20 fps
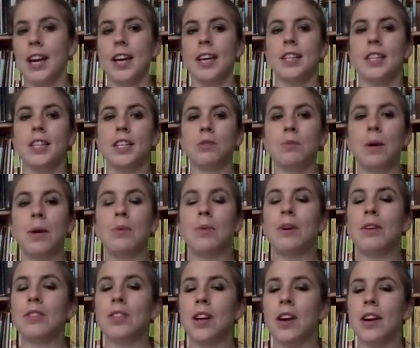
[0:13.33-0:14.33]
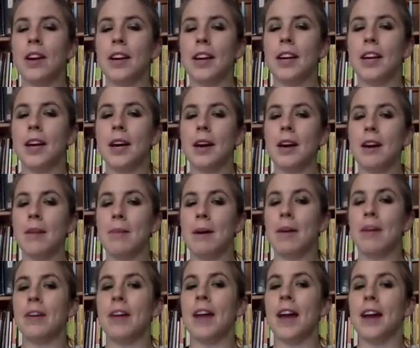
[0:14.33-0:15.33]
This week, we are talking about
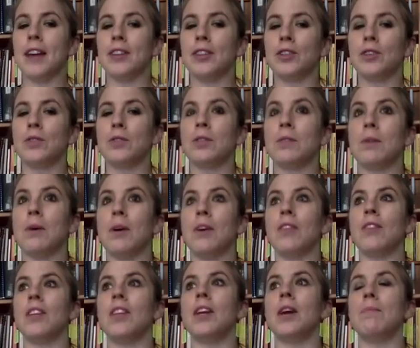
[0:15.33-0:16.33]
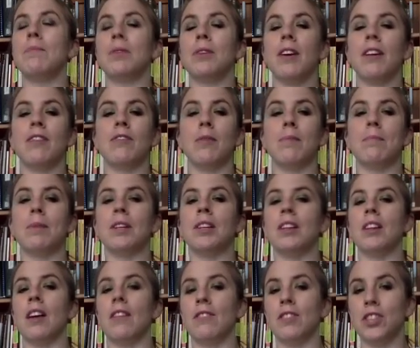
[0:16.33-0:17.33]
an actor who's a part of a number of
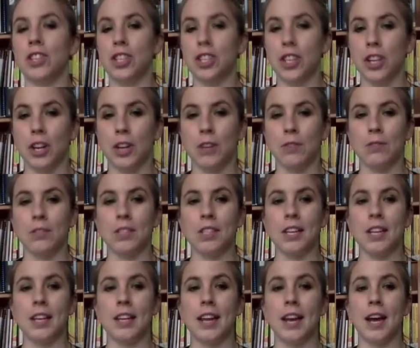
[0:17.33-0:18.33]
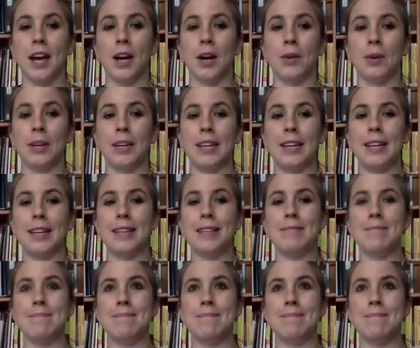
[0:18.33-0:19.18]
beloved shows and how he